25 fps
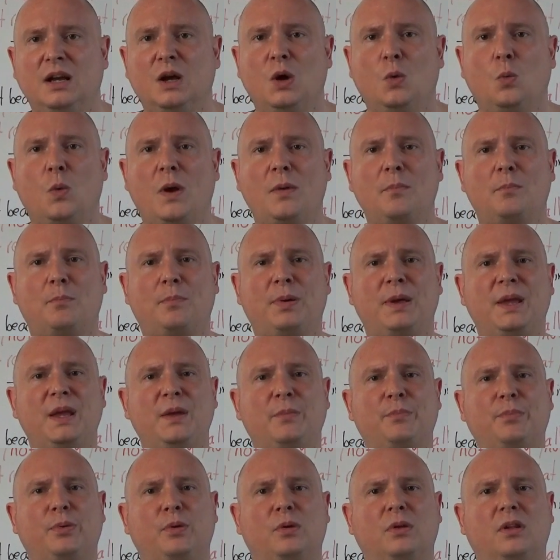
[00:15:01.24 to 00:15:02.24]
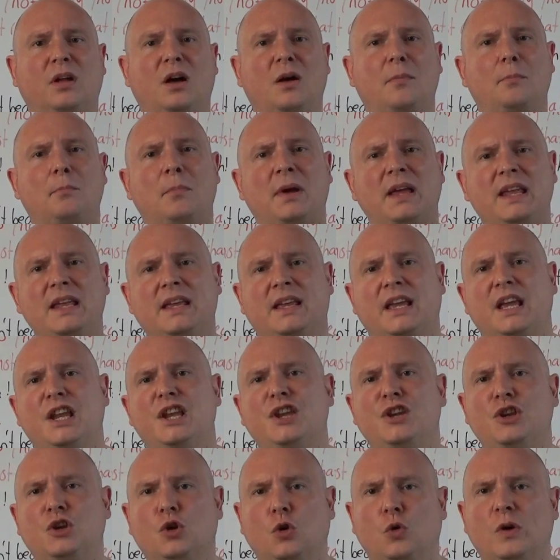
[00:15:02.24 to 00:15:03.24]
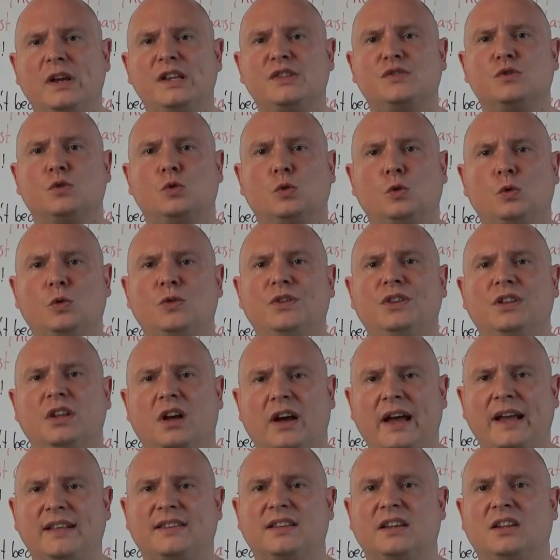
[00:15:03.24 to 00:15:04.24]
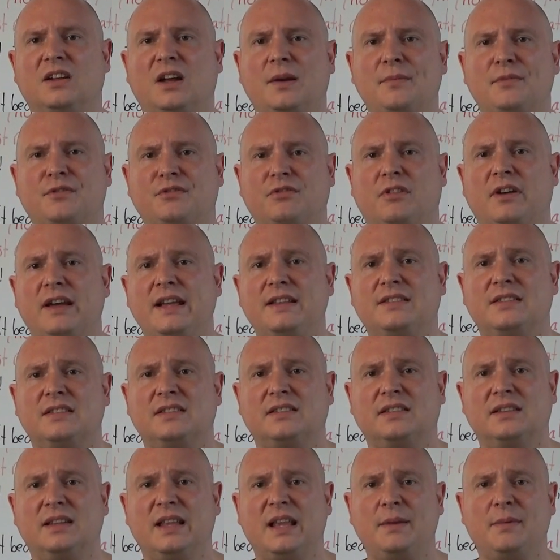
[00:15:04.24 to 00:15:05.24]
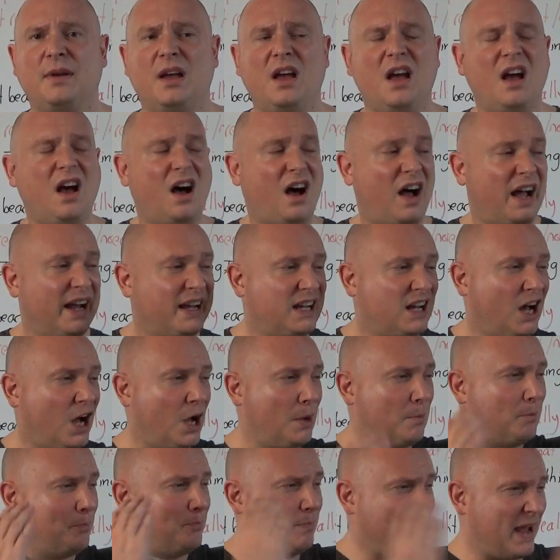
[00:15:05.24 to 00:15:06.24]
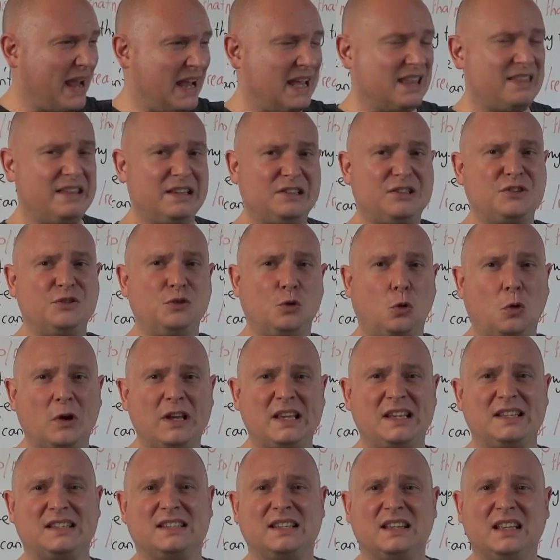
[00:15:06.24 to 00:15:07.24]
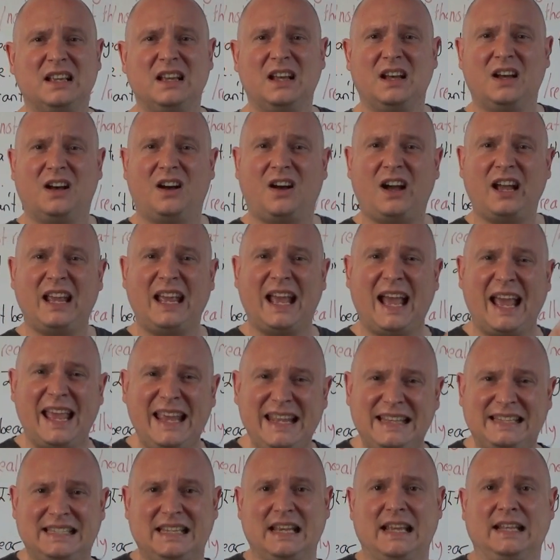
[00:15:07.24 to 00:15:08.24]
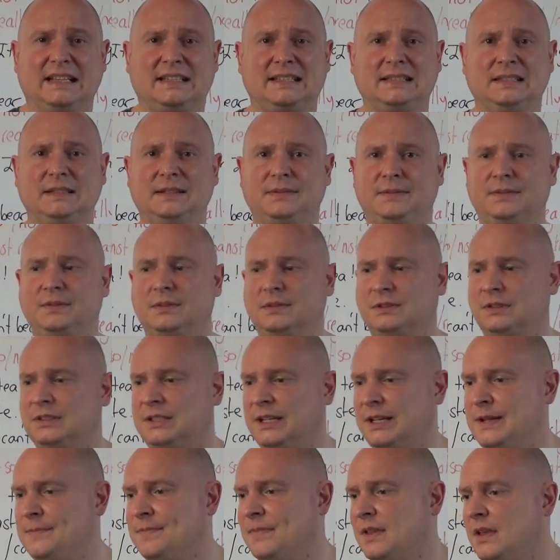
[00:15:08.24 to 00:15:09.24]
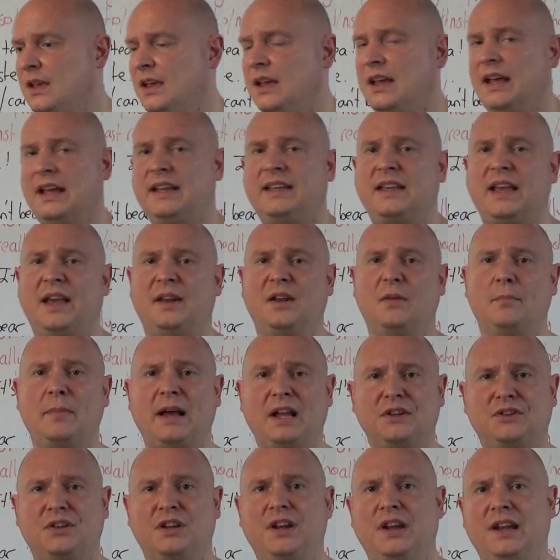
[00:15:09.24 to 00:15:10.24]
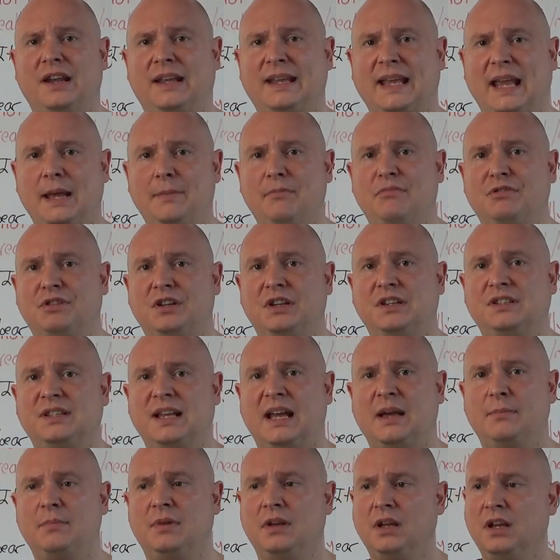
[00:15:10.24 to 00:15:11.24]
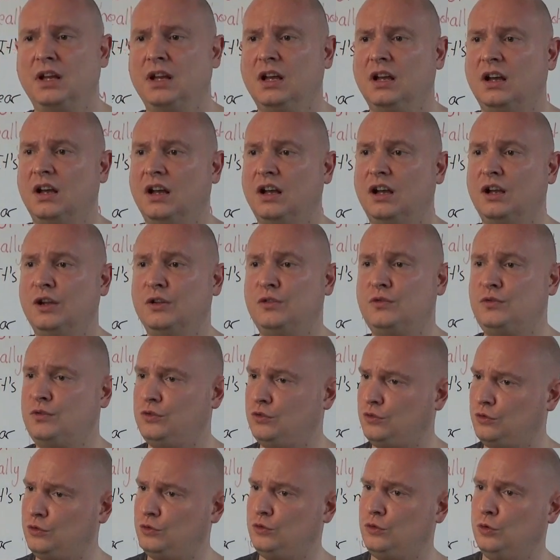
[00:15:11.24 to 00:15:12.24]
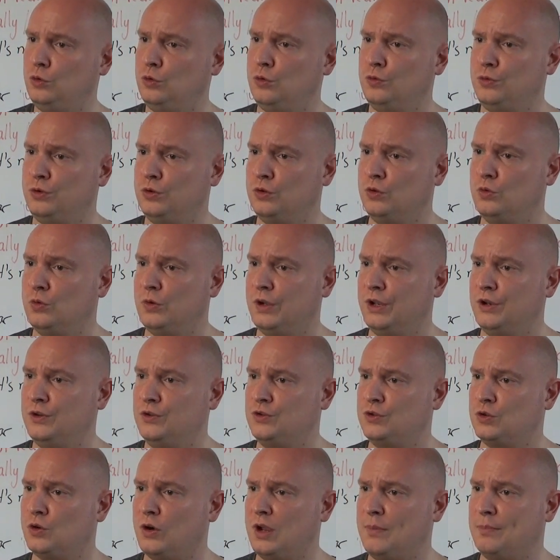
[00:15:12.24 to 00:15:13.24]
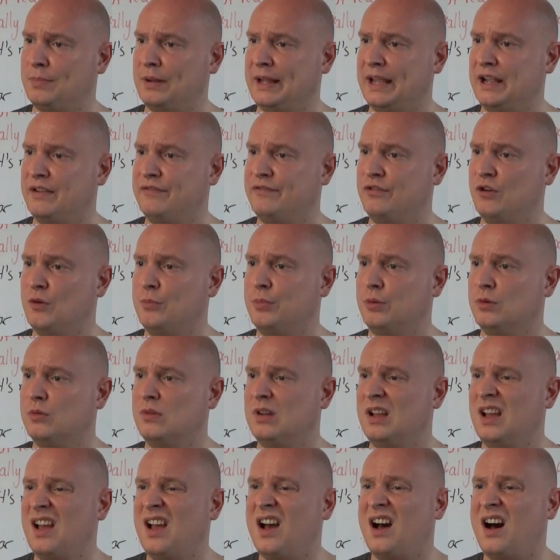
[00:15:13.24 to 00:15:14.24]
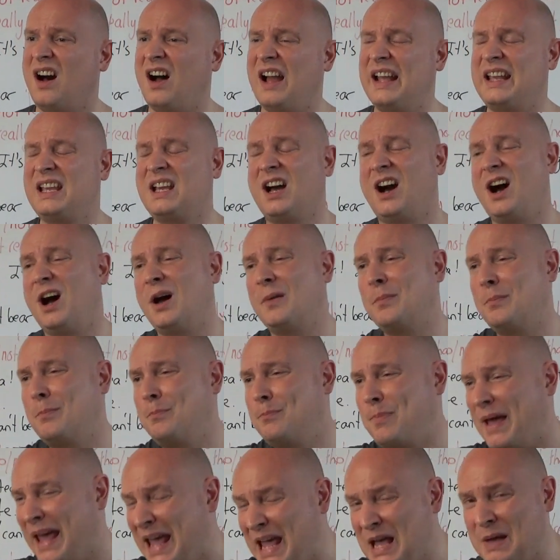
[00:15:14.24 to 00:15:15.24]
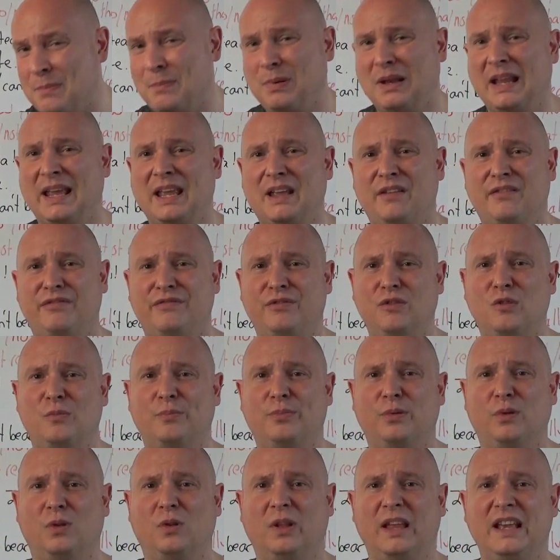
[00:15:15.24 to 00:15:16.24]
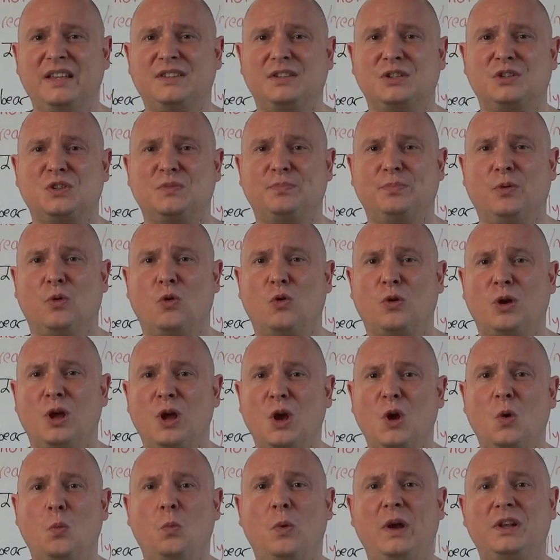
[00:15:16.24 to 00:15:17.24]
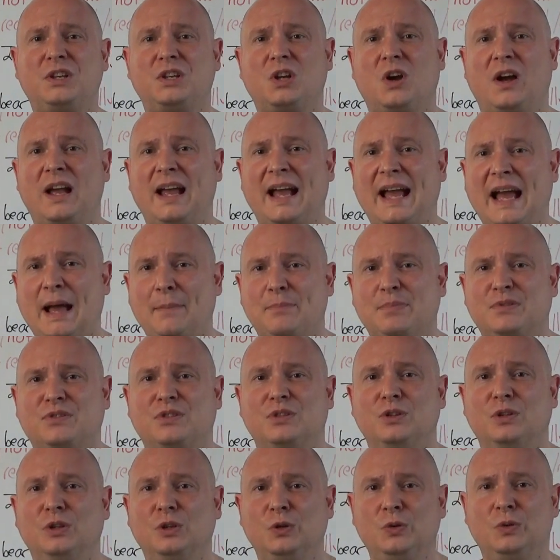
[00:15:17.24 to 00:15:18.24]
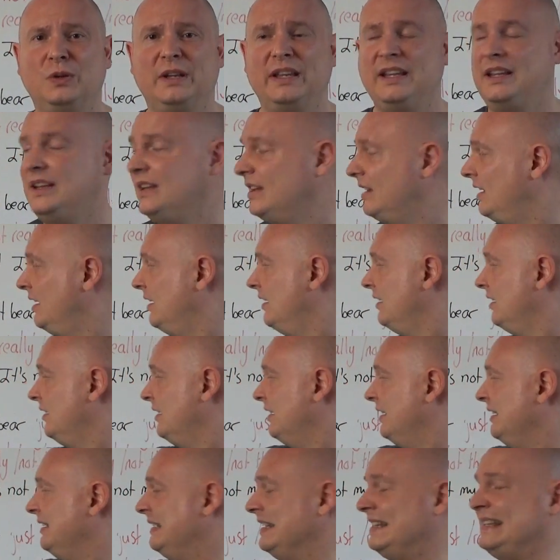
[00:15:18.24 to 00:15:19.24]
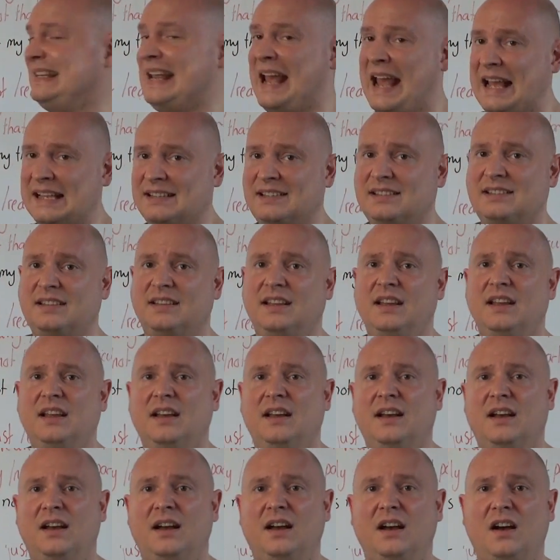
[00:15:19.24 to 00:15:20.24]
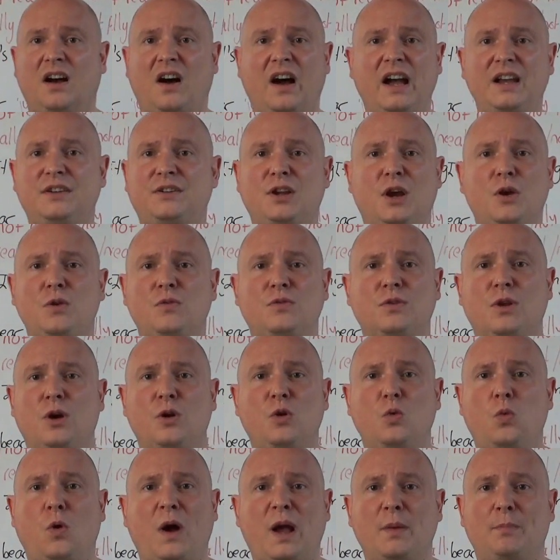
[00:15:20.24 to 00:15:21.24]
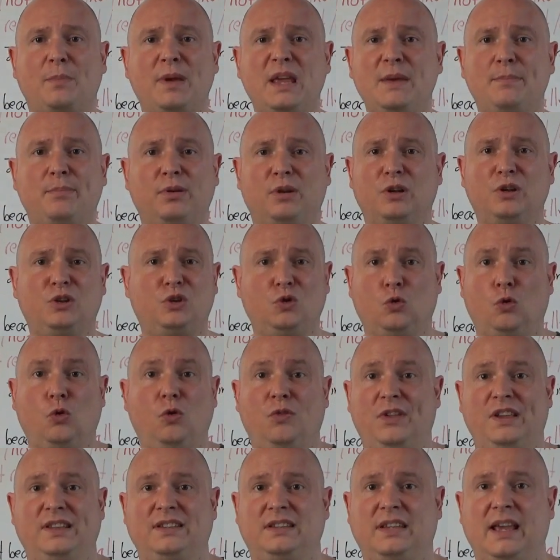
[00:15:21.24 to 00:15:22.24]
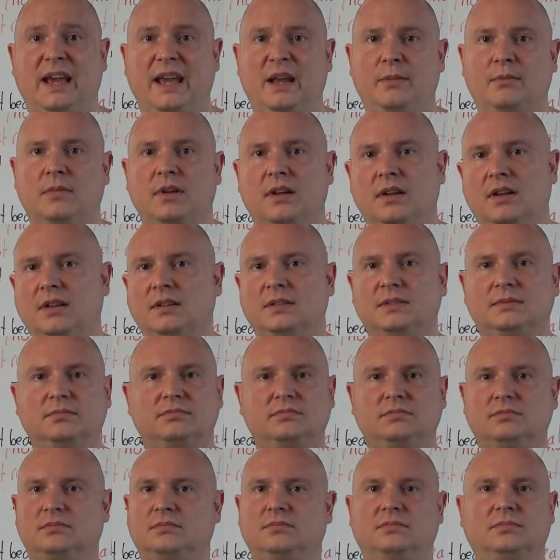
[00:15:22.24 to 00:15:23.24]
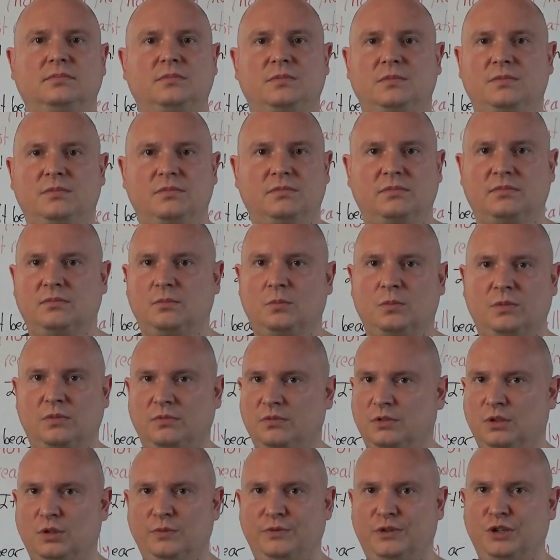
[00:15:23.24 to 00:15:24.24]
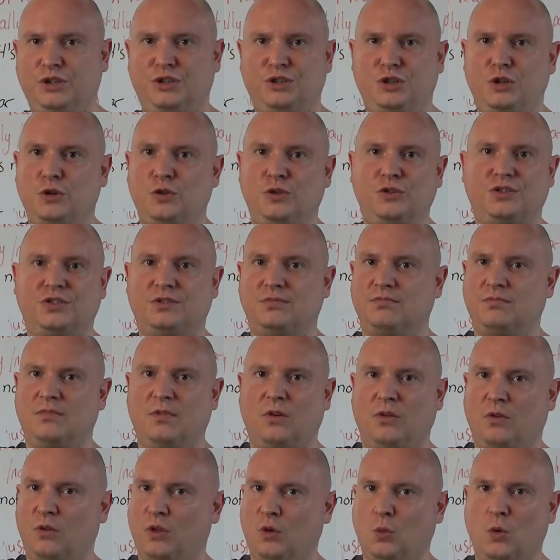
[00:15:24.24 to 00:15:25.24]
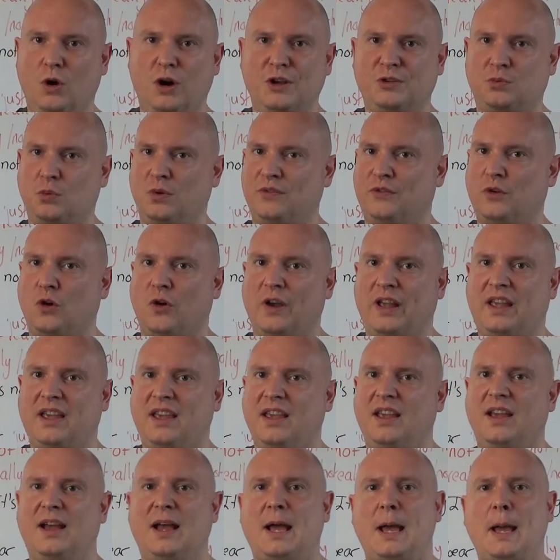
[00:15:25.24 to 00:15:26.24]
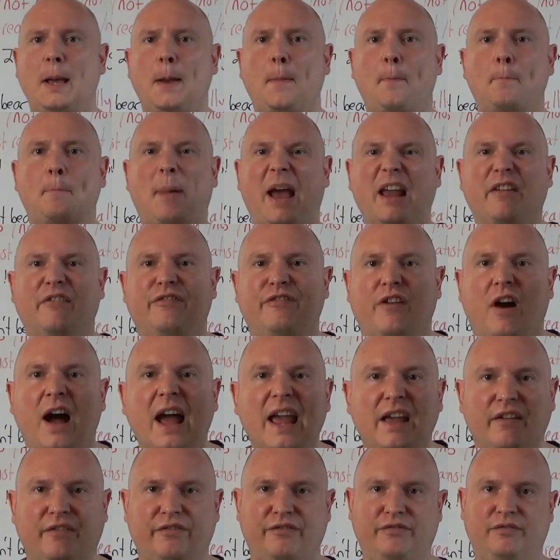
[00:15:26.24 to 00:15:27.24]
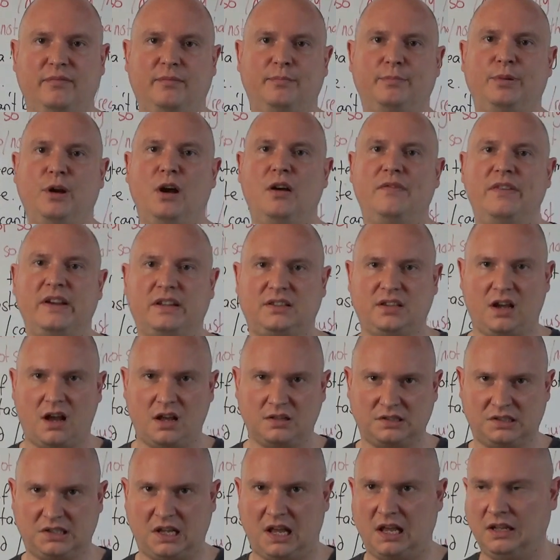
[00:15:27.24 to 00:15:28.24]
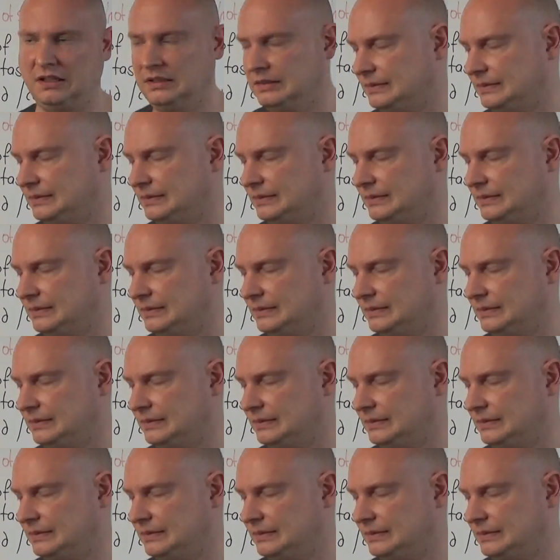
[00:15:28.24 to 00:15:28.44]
when people are making noise all night and I'm trying to sleep. I can't bear this noise. I hate it. Okay? Again, imagine in a Cambridge exam, do you enjoy playing football? I can't bear playing football. It's a sport which I absolutely detest. I don't know why people adore this game. You've just used the words we've got here. Band 5. Perfect answer.